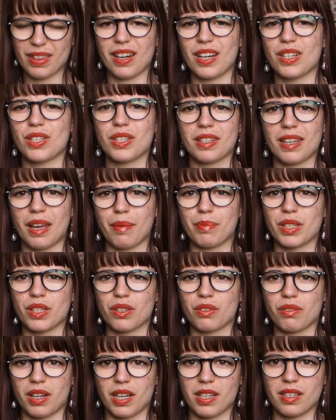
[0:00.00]
I just kept it
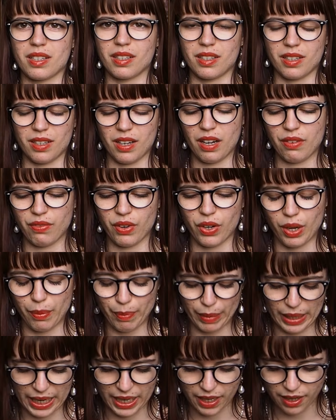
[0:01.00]
straight and very
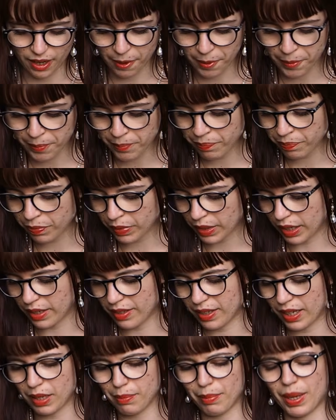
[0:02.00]
plain. I
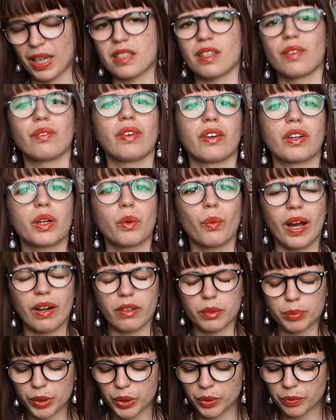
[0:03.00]
think it makes it very
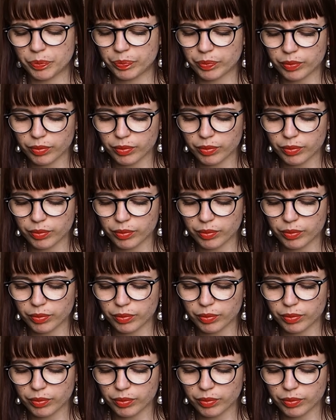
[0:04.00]
wearable.